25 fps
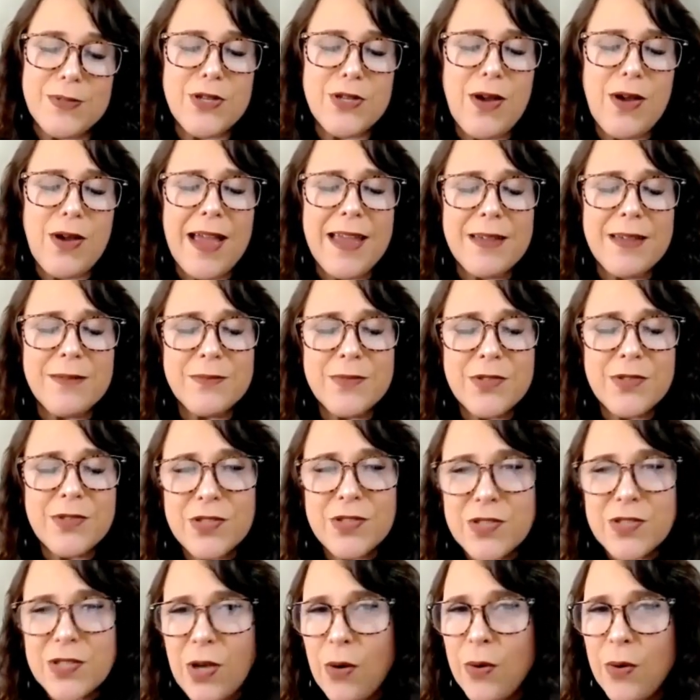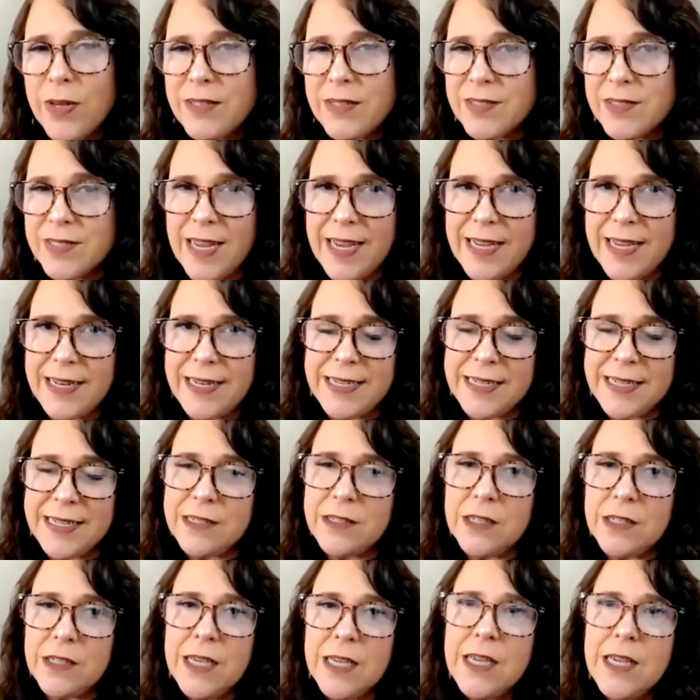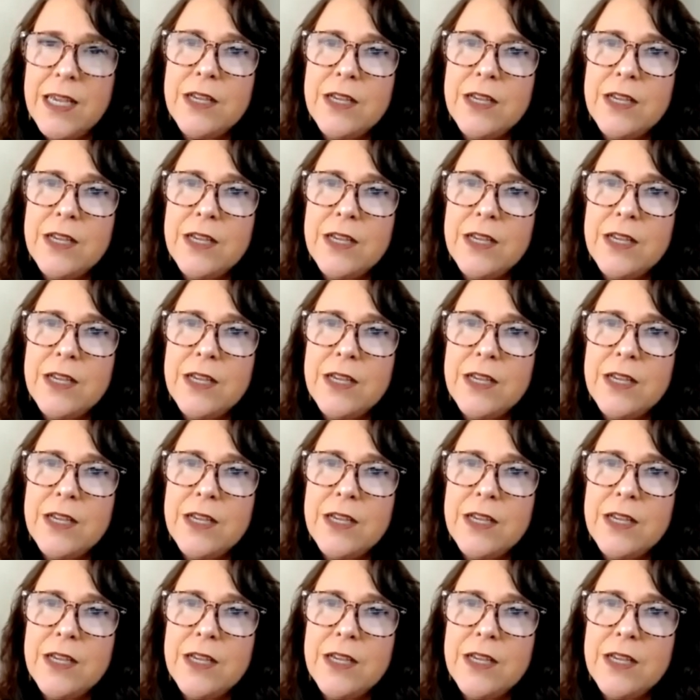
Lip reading: So I am so excited